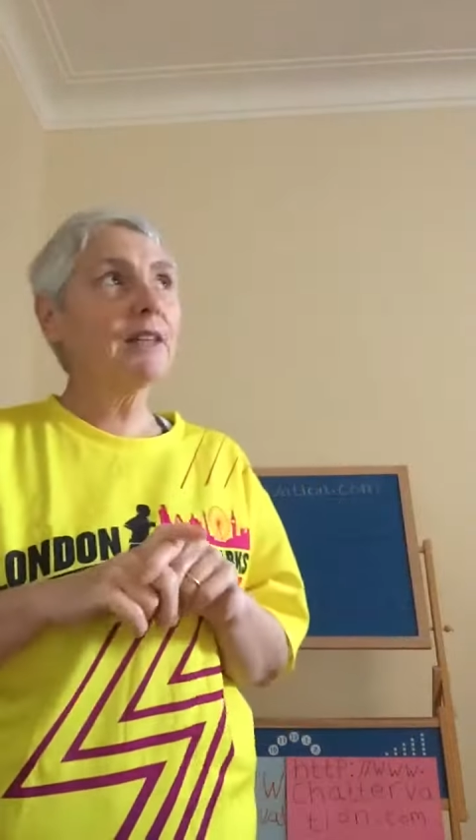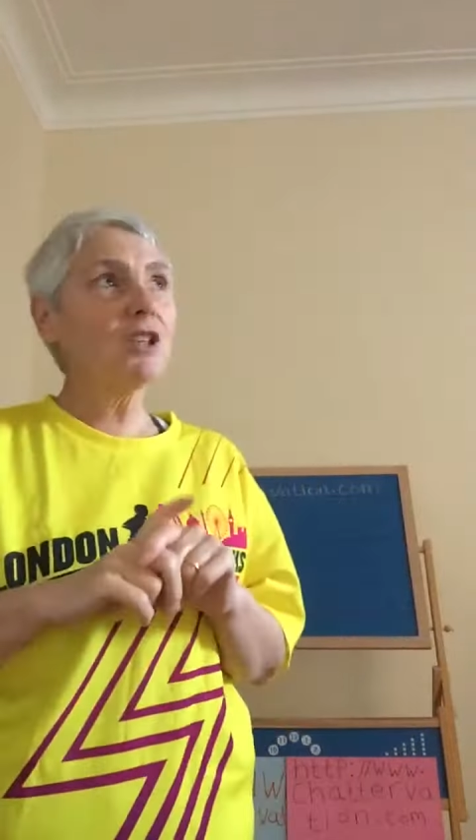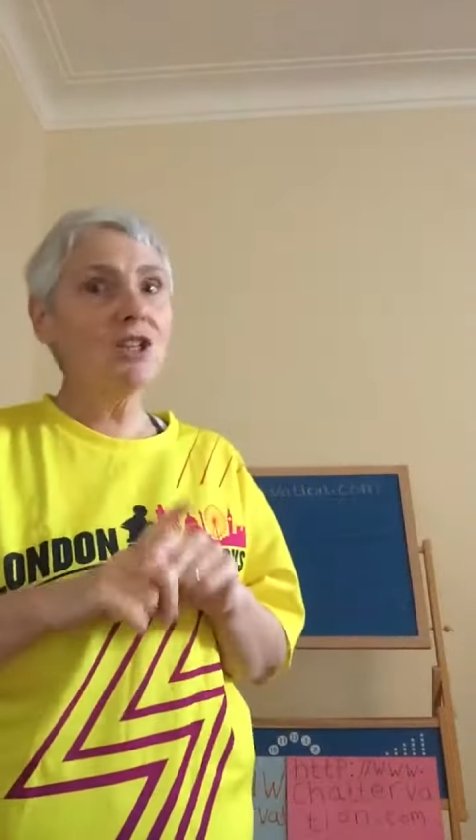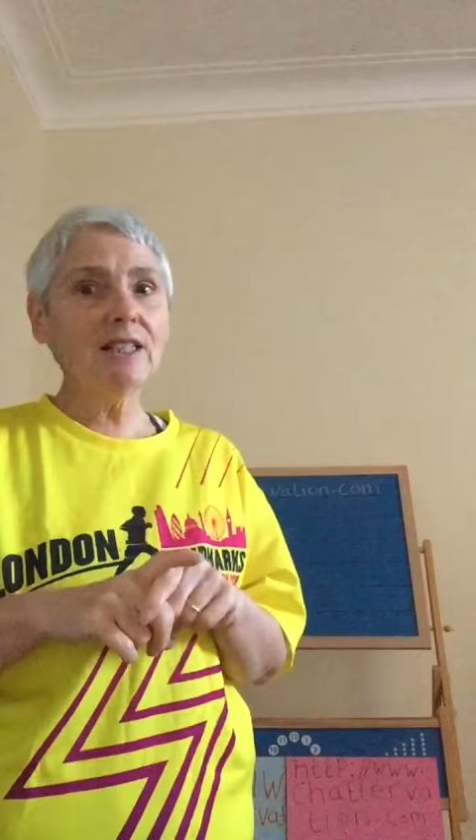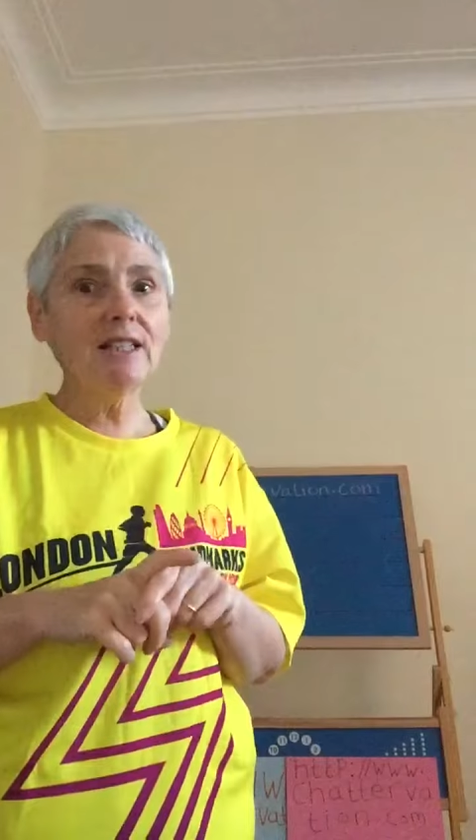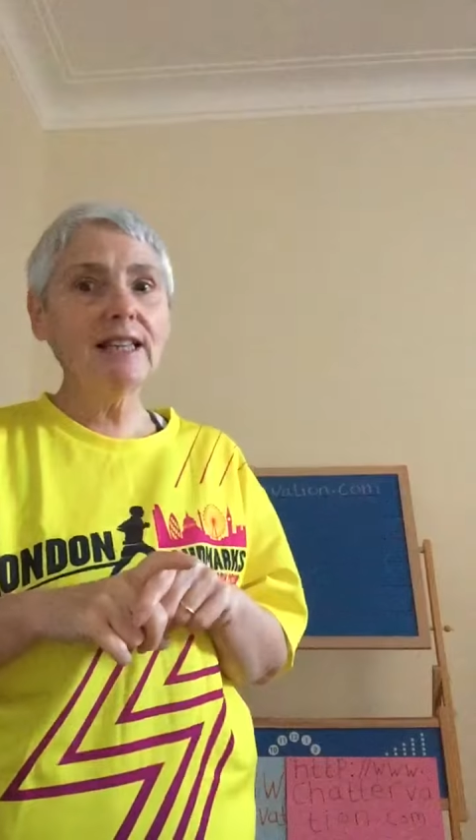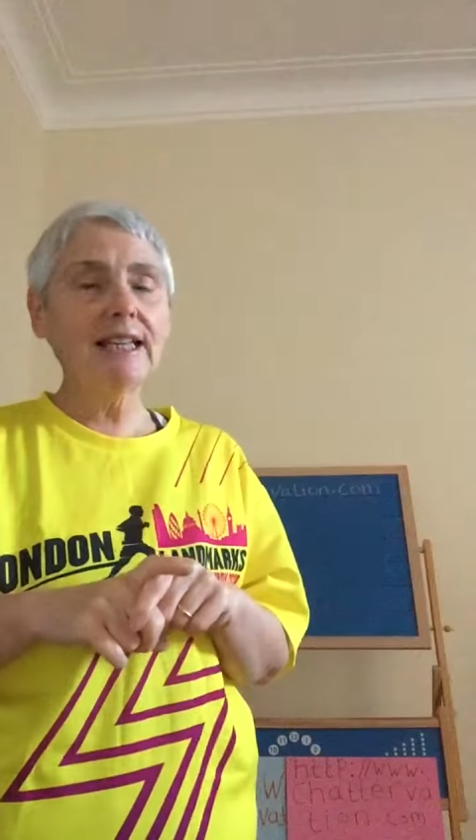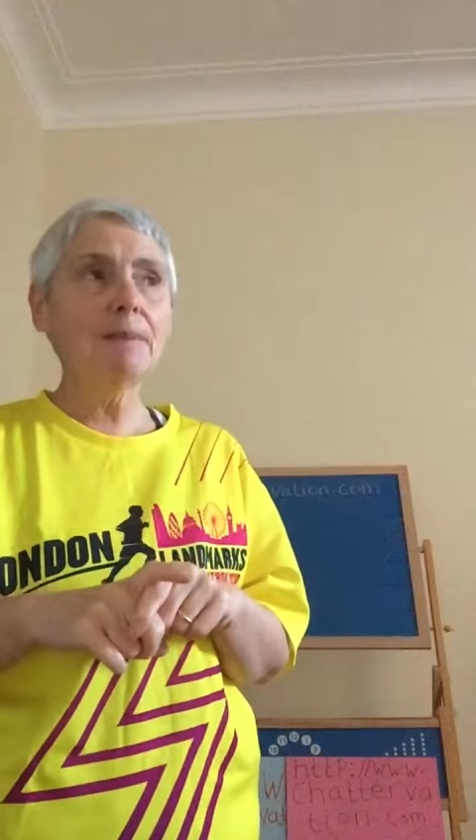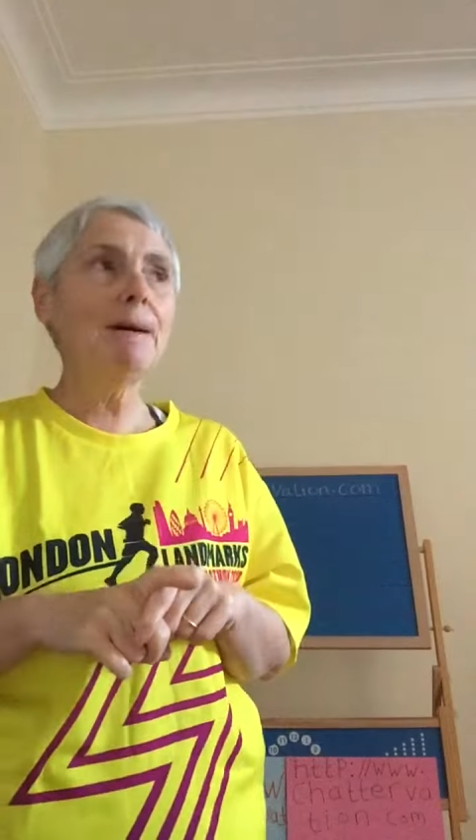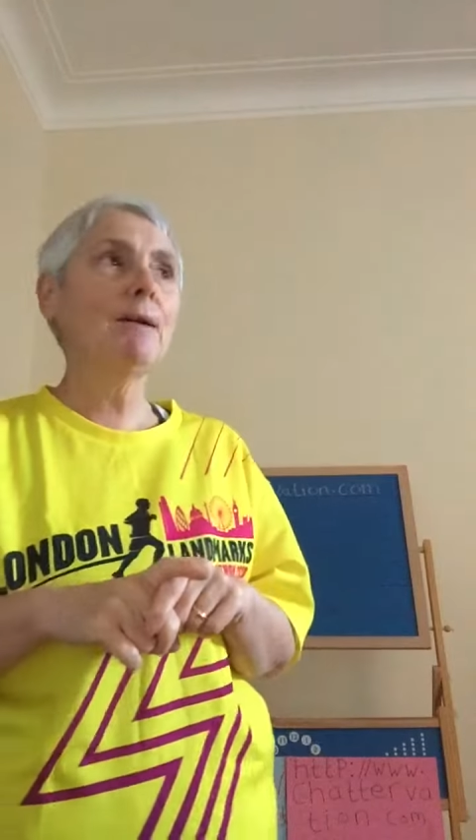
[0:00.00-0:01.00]
she had to
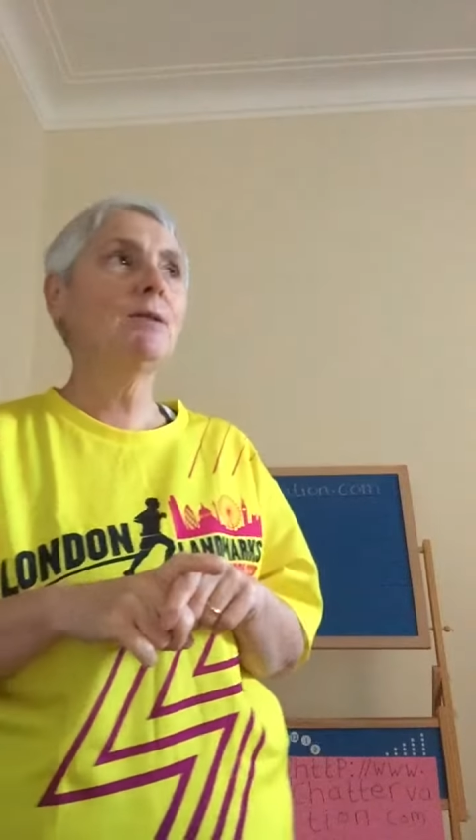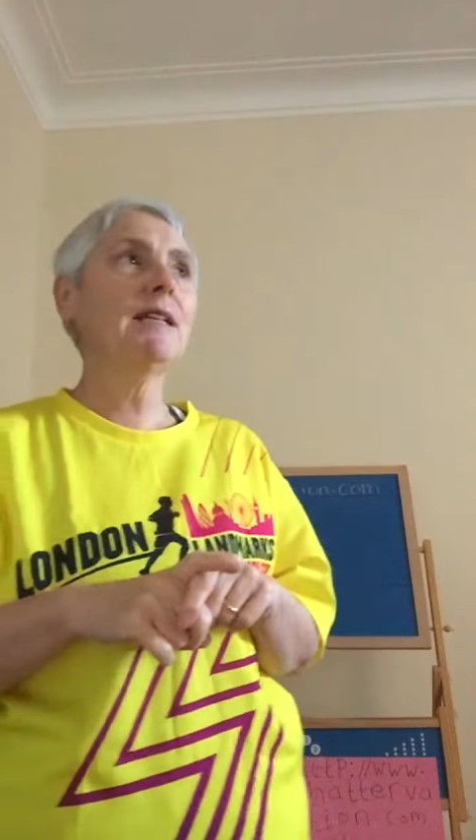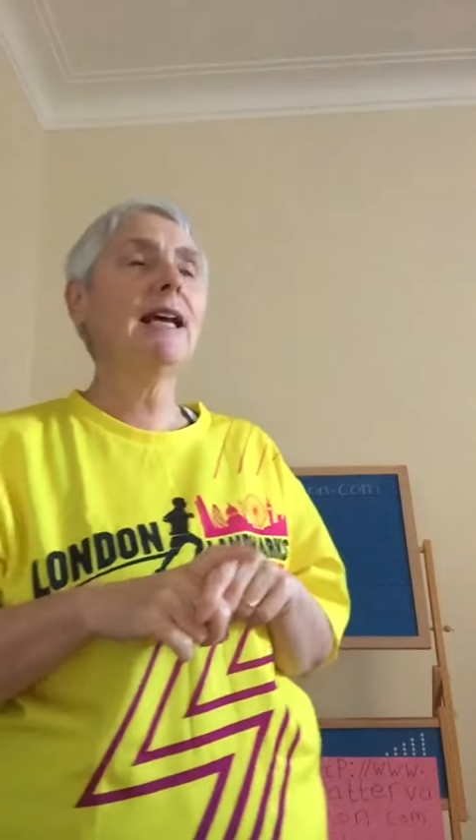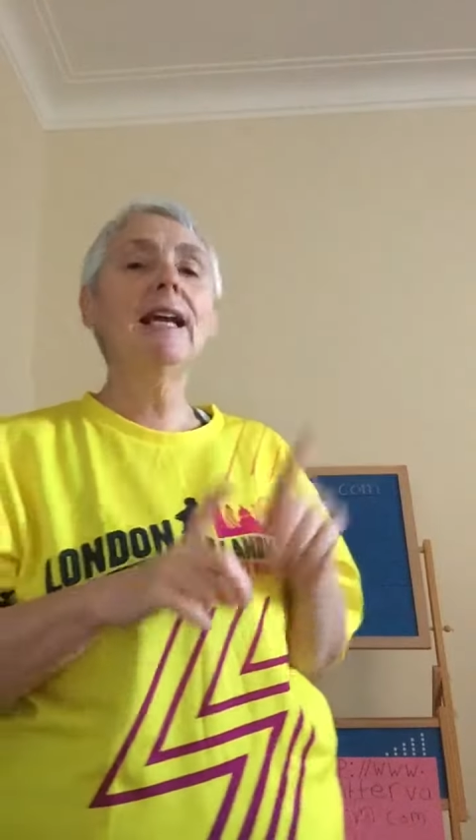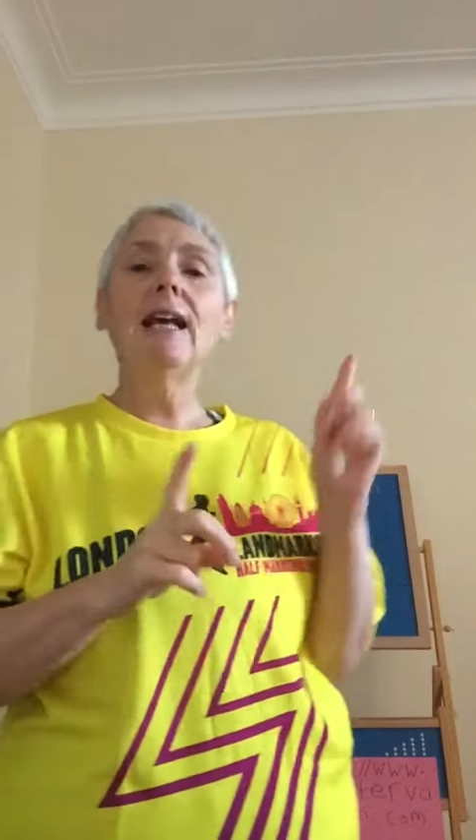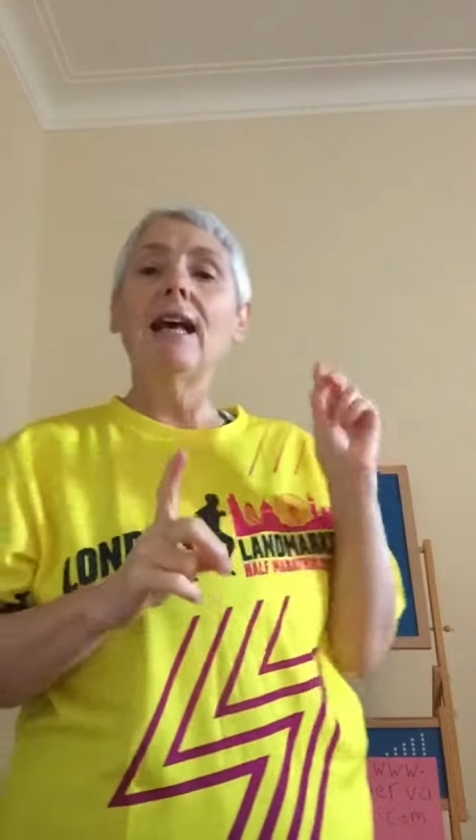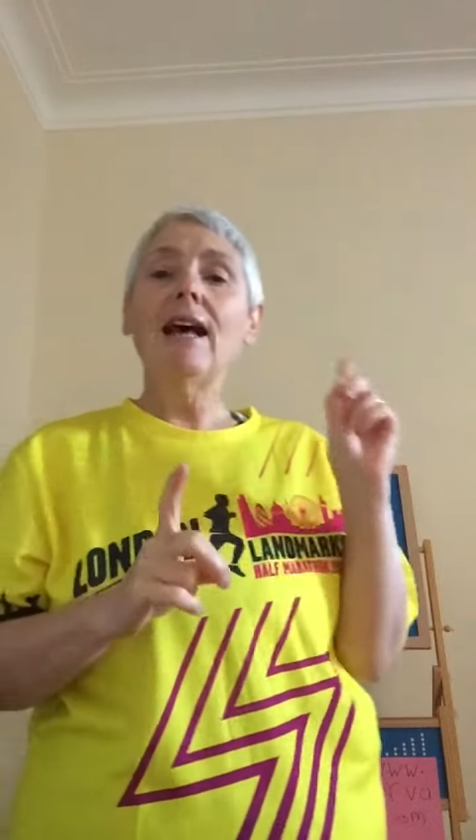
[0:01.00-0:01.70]
think about it,